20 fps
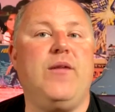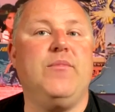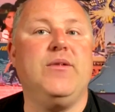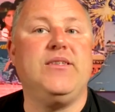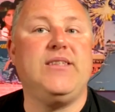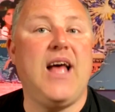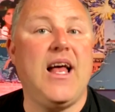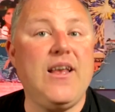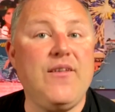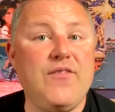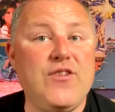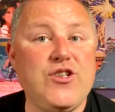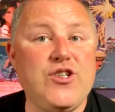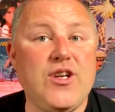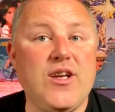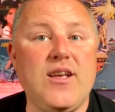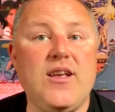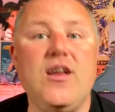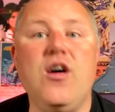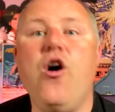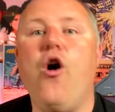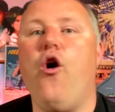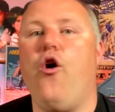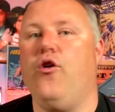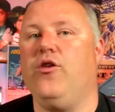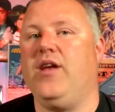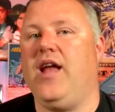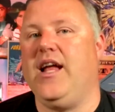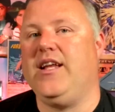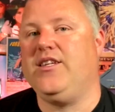and television,
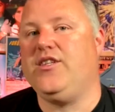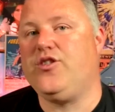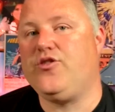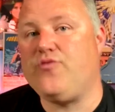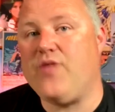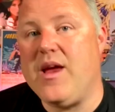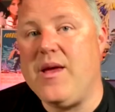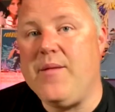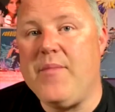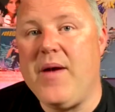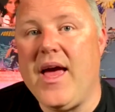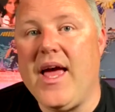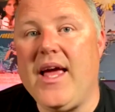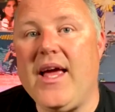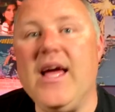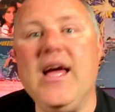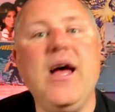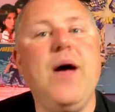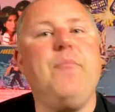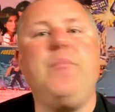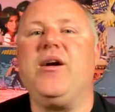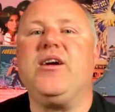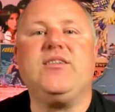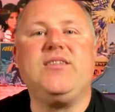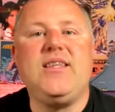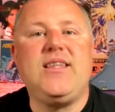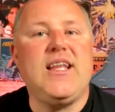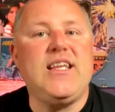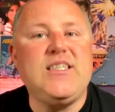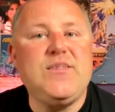online streaming, because
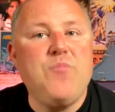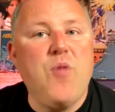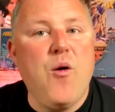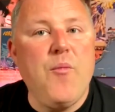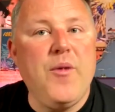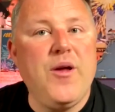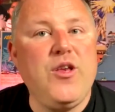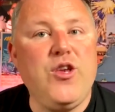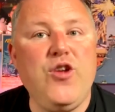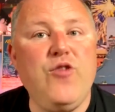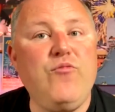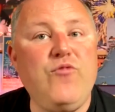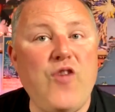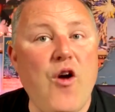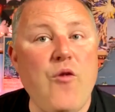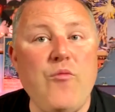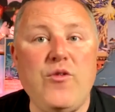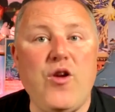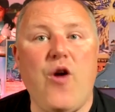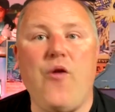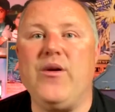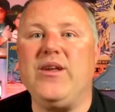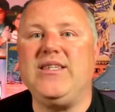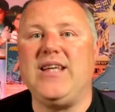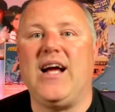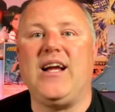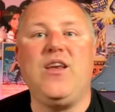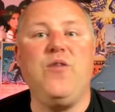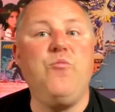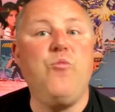at this moment you don't know
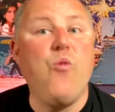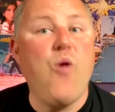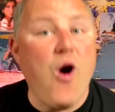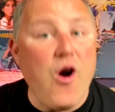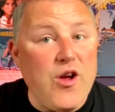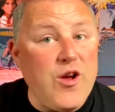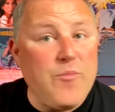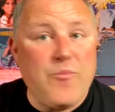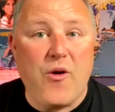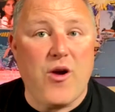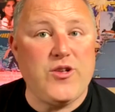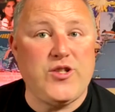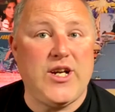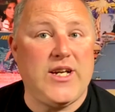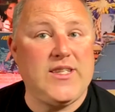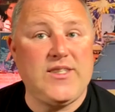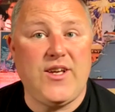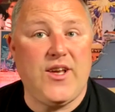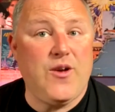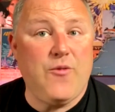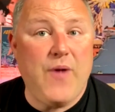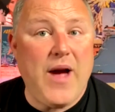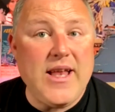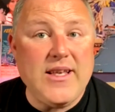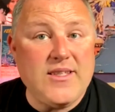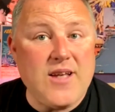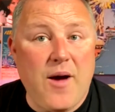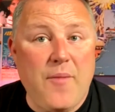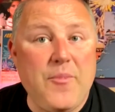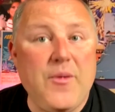exactly where your project's going to
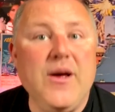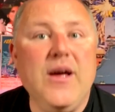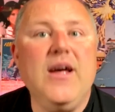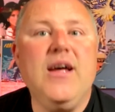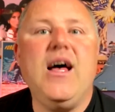end up,